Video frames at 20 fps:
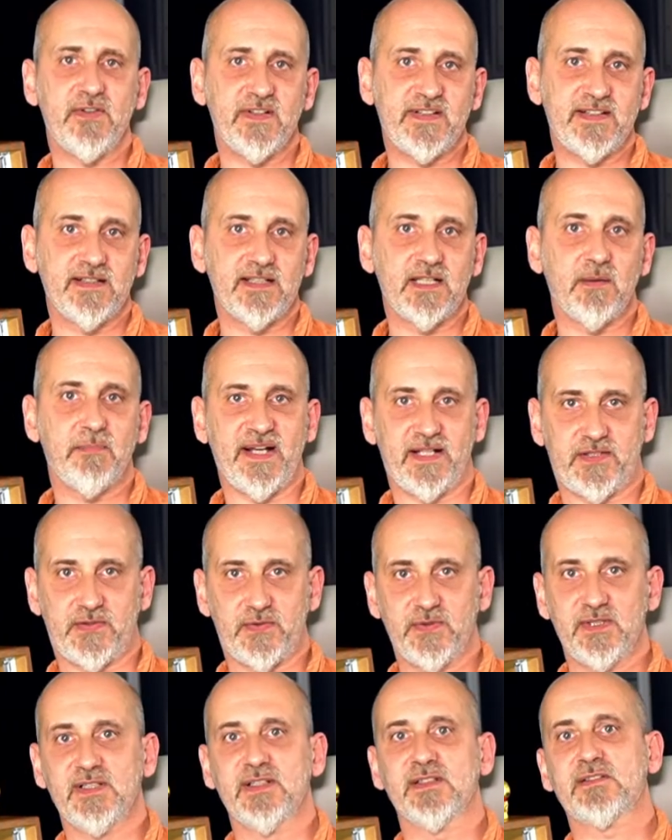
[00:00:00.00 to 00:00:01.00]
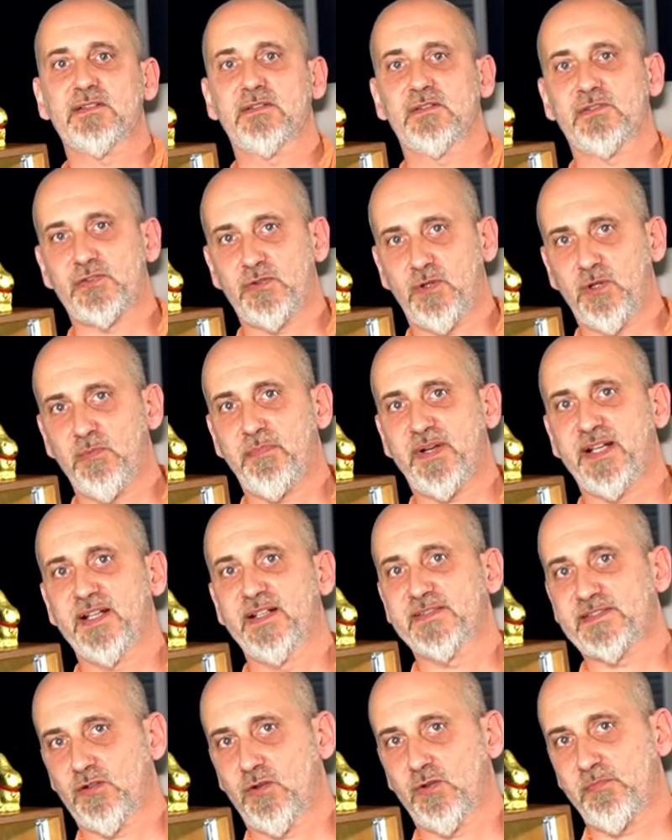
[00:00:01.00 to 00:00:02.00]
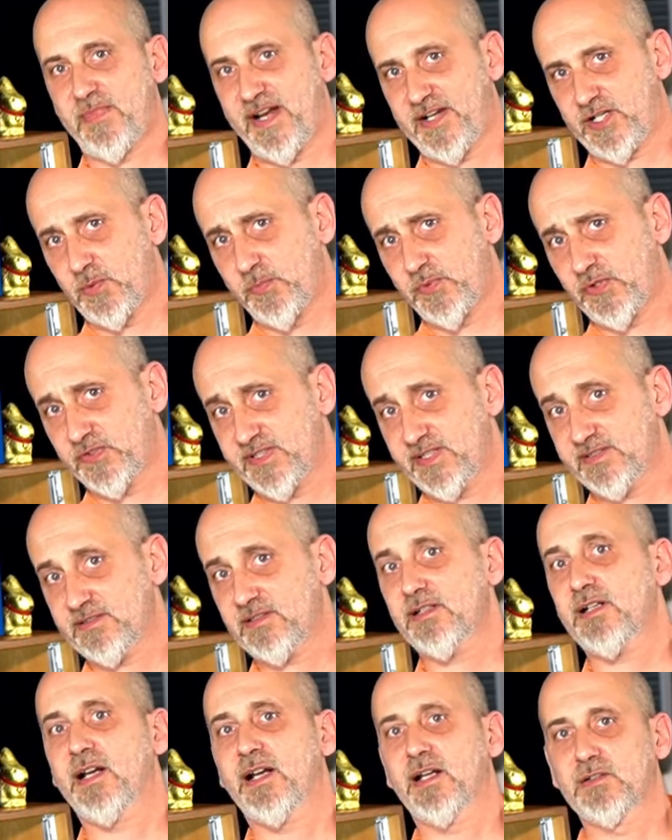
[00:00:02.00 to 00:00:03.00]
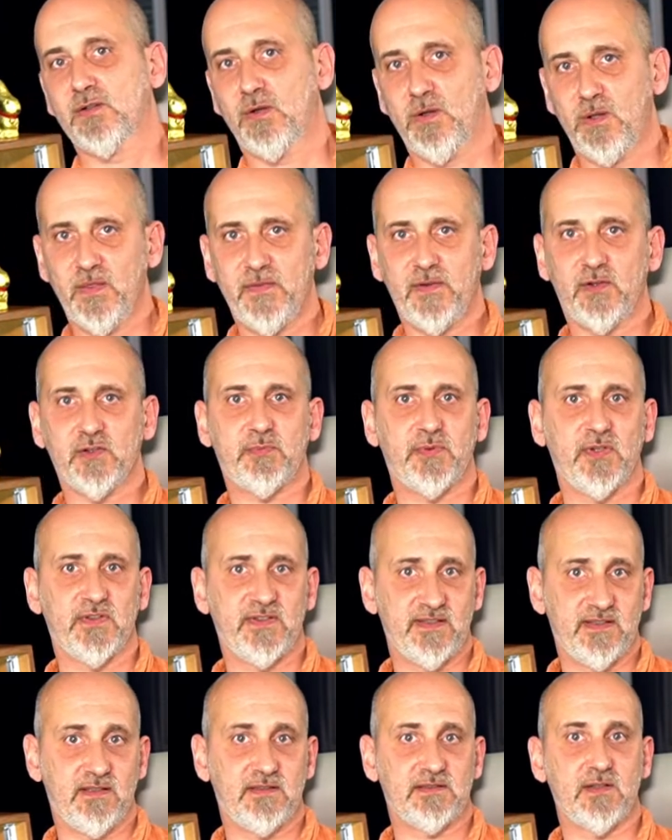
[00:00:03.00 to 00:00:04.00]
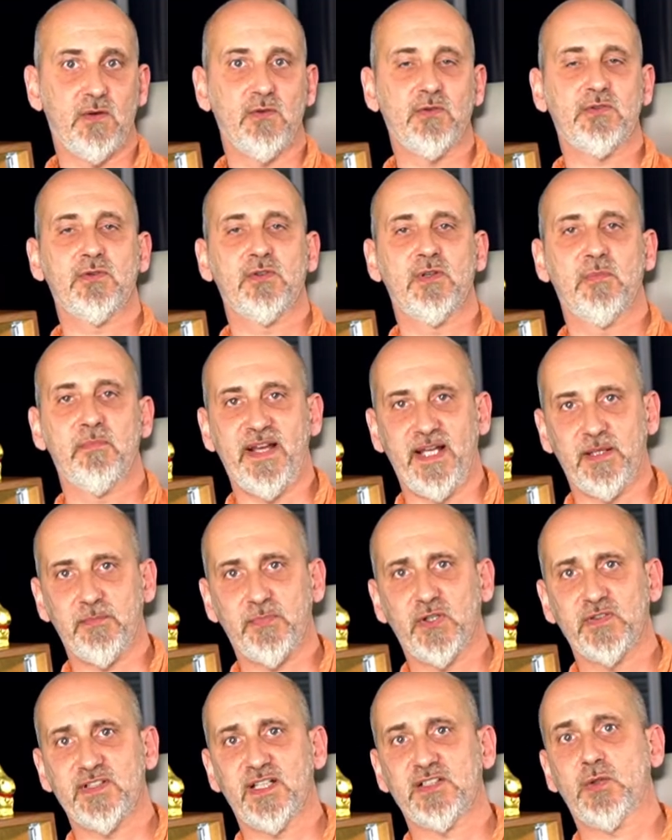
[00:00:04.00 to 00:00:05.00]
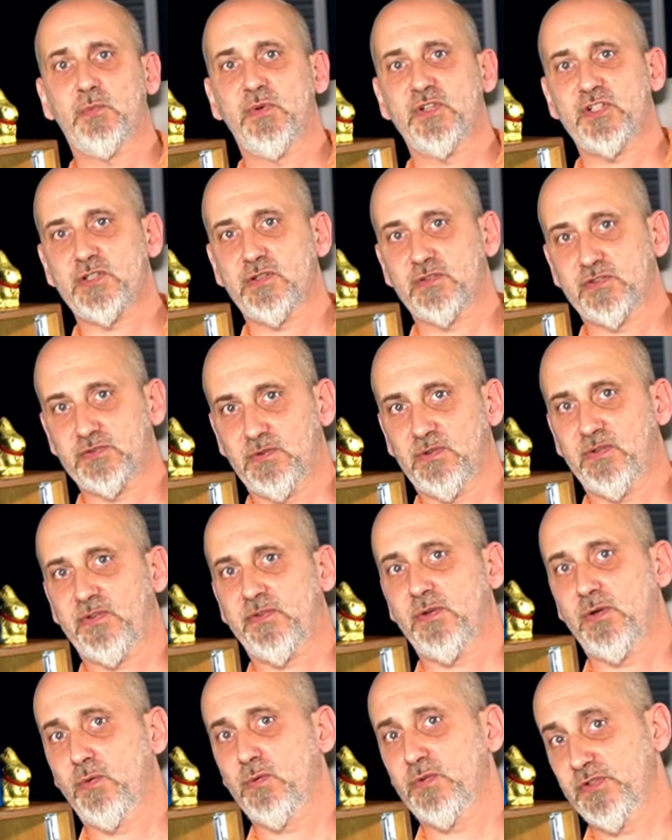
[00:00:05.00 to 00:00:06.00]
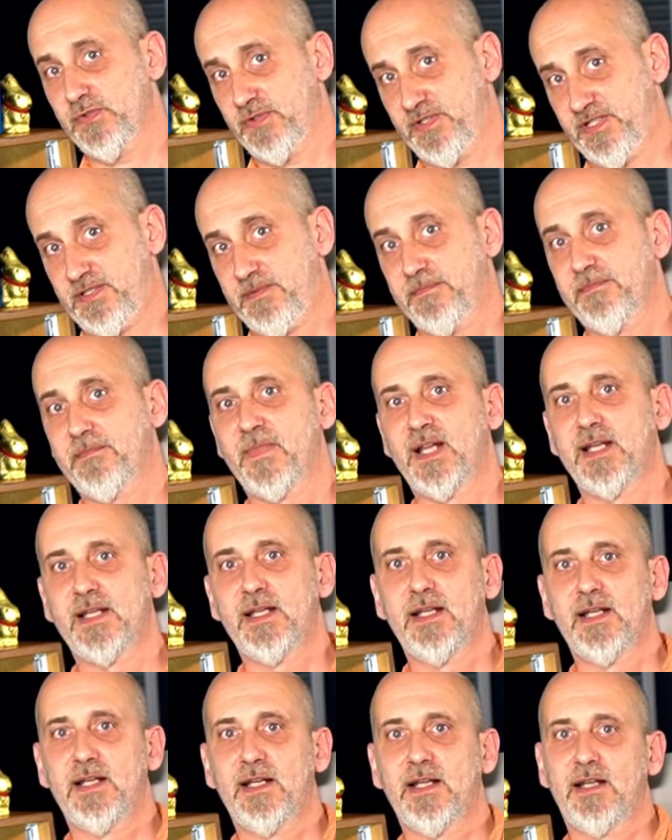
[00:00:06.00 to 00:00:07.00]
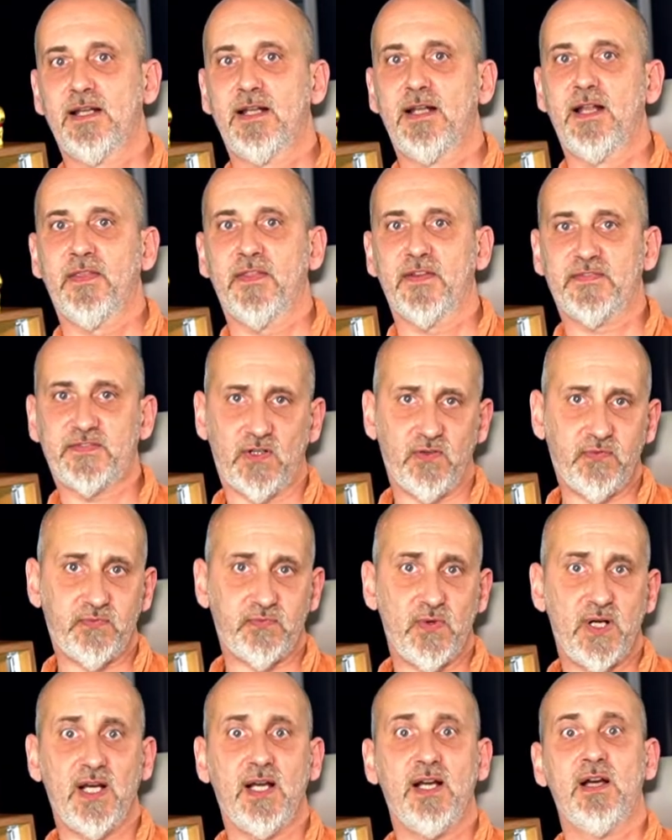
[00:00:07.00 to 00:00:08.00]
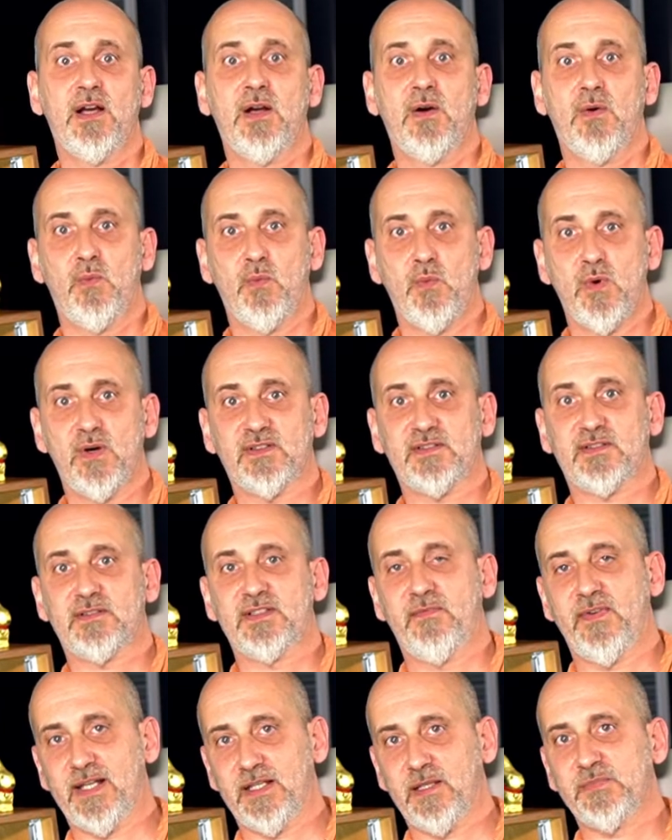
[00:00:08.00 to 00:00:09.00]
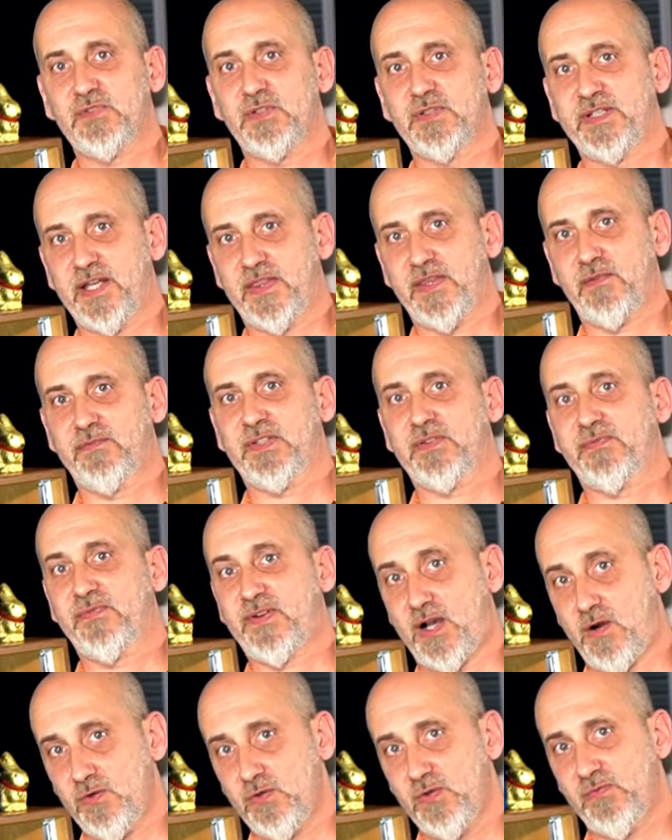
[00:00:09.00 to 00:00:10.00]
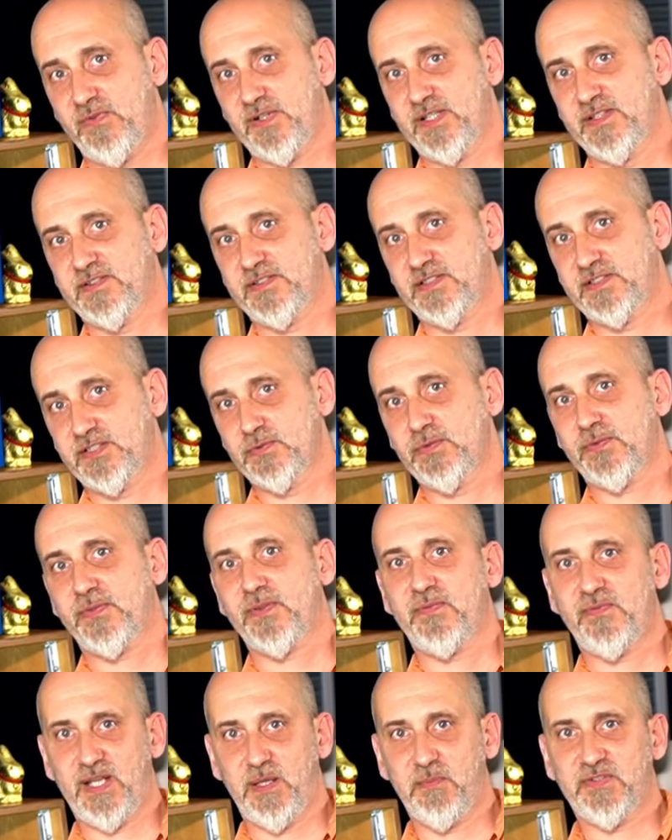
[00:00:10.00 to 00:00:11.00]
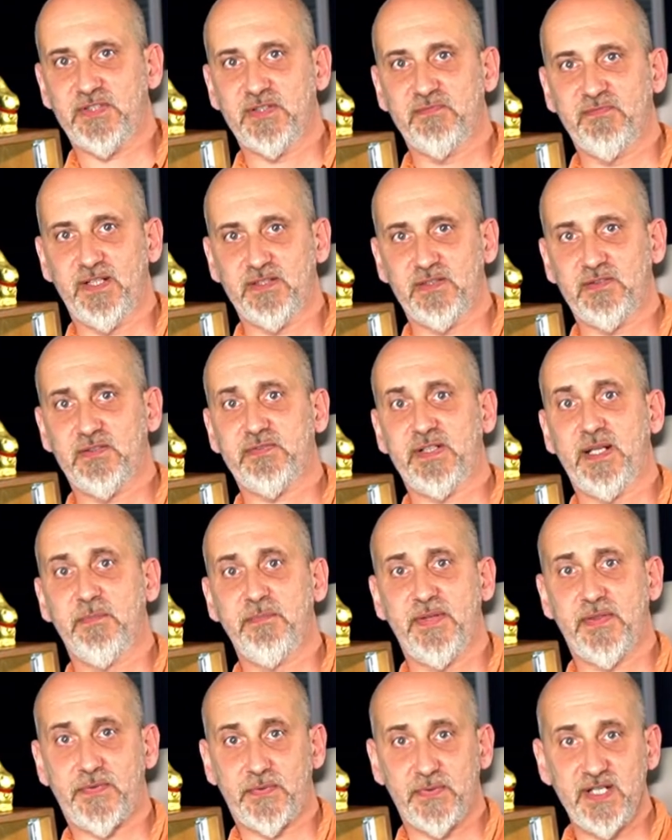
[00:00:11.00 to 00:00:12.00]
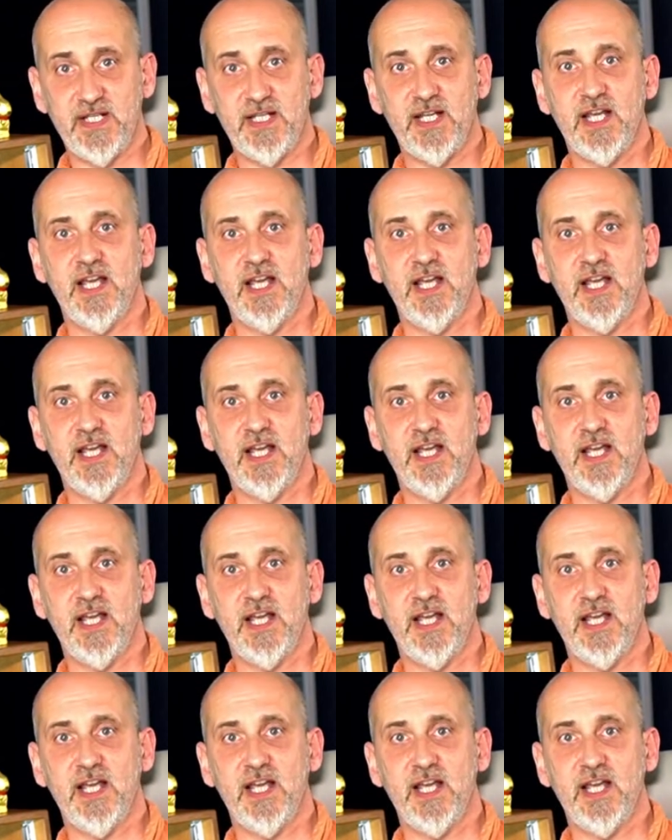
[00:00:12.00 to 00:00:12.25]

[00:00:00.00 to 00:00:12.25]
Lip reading: single battery is controlled by its own microprocessor, and all those processors go to a main processor which controls the whole unit. The software was developed together with the Fraunhofer Institute, the famous inventors of MP3,